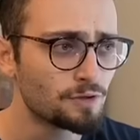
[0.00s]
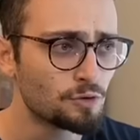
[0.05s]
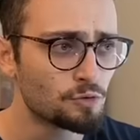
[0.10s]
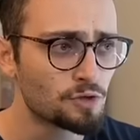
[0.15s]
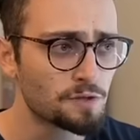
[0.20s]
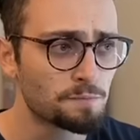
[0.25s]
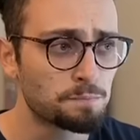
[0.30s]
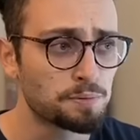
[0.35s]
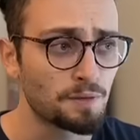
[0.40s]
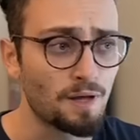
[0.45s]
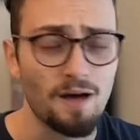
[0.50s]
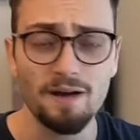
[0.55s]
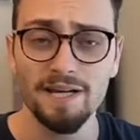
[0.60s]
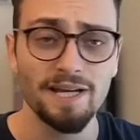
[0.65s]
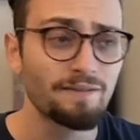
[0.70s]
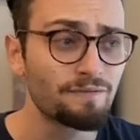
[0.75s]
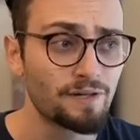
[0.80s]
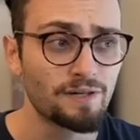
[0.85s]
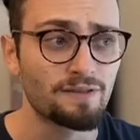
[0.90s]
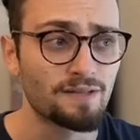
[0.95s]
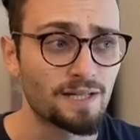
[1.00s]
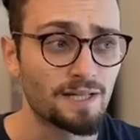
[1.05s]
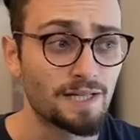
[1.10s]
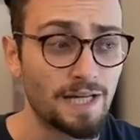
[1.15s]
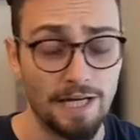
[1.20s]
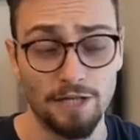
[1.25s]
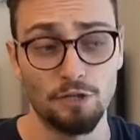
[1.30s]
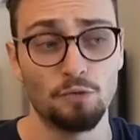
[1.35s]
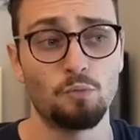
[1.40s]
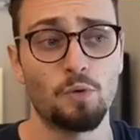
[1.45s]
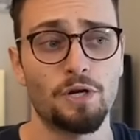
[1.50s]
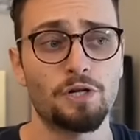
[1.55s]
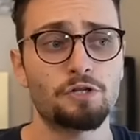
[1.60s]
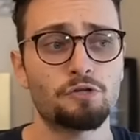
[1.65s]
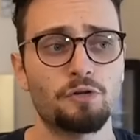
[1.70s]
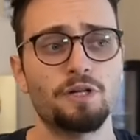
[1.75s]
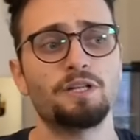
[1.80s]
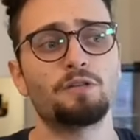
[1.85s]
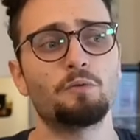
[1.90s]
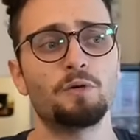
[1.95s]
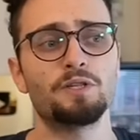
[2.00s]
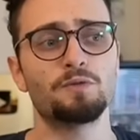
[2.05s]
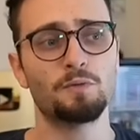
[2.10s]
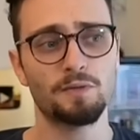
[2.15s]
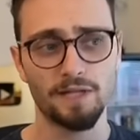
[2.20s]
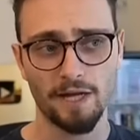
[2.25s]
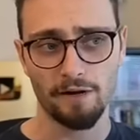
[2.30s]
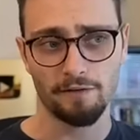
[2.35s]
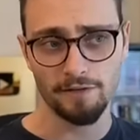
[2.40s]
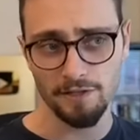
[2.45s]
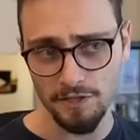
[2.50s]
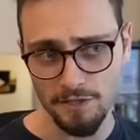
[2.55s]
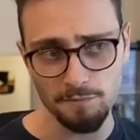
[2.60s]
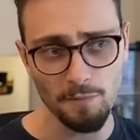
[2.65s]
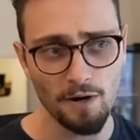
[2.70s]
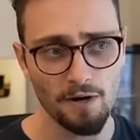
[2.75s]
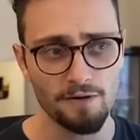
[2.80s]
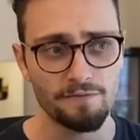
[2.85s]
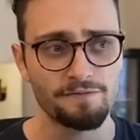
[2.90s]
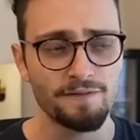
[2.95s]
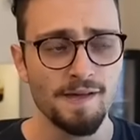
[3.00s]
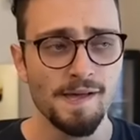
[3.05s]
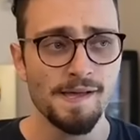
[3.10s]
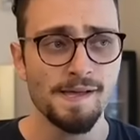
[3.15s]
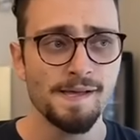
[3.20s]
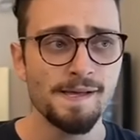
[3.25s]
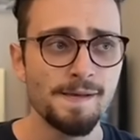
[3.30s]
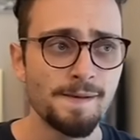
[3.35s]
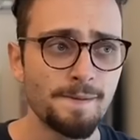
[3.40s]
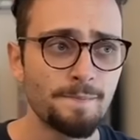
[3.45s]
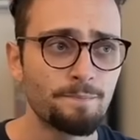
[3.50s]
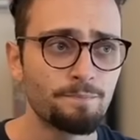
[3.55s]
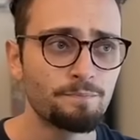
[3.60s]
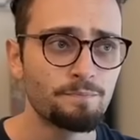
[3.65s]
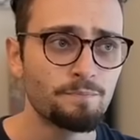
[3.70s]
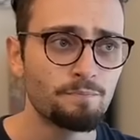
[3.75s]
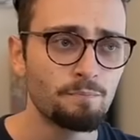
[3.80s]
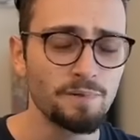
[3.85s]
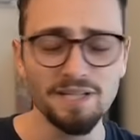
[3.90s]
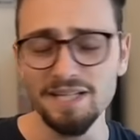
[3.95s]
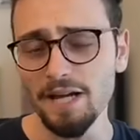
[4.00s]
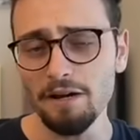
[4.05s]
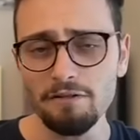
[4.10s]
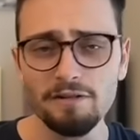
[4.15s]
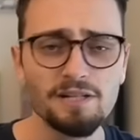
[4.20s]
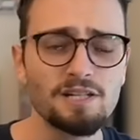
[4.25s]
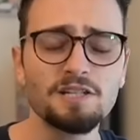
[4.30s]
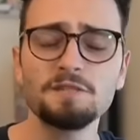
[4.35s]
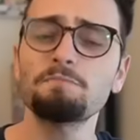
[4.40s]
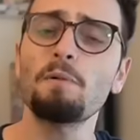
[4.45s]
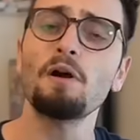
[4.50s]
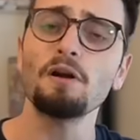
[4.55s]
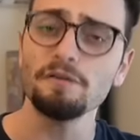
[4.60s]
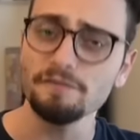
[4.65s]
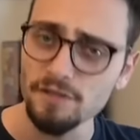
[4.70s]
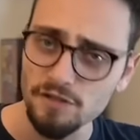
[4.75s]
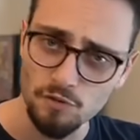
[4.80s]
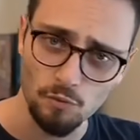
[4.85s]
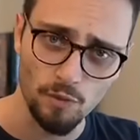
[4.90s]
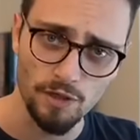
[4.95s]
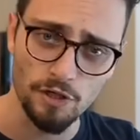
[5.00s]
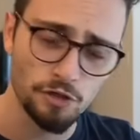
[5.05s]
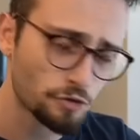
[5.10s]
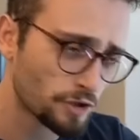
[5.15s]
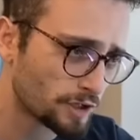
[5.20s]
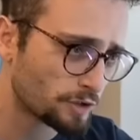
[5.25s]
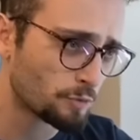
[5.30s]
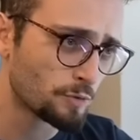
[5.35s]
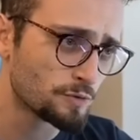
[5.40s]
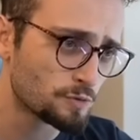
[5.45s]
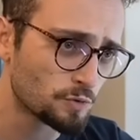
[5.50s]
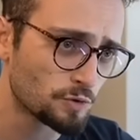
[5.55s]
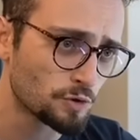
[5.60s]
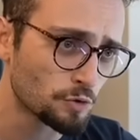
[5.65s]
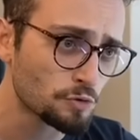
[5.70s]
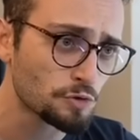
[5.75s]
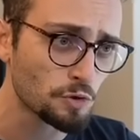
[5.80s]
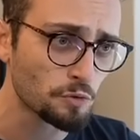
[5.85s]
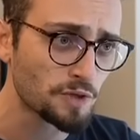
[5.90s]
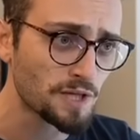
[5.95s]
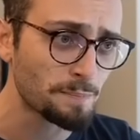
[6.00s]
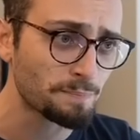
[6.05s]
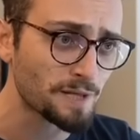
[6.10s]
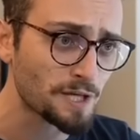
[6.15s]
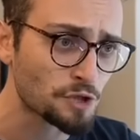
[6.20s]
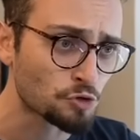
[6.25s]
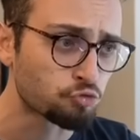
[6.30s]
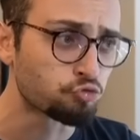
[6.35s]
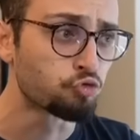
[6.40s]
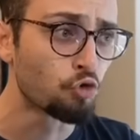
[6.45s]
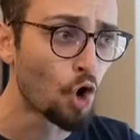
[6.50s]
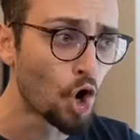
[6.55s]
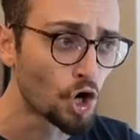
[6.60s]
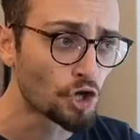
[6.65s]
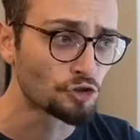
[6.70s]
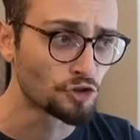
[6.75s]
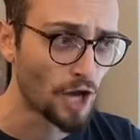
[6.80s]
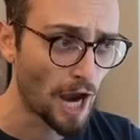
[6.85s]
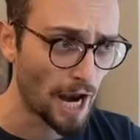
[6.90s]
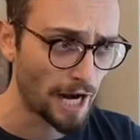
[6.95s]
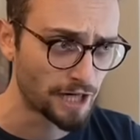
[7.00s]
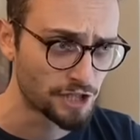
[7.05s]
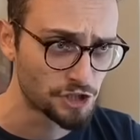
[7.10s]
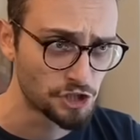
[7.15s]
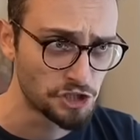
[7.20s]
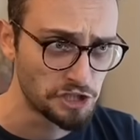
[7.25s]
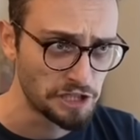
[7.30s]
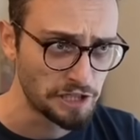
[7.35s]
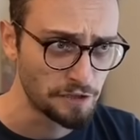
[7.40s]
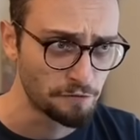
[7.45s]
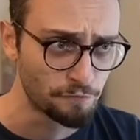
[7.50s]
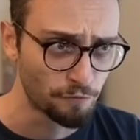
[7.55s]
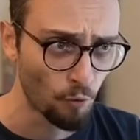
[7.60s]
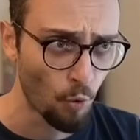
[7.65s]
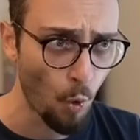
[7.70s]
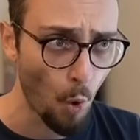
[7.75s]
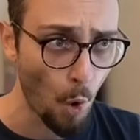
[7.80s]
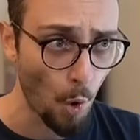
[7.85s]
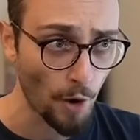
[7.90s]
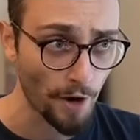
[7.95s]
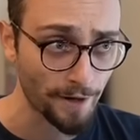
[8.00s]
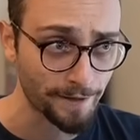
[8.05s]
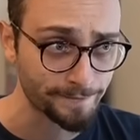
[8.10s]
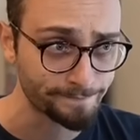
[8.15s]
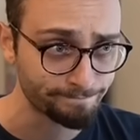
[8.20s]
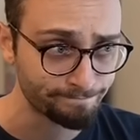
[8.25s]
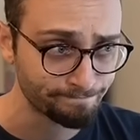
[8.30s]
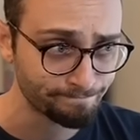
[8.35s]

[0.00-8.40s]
You just block everything, and you want to trade queens with Garry Kasparov. But Garry Kasparov doesn't want to trade queens with you, so he plays rook takes d four.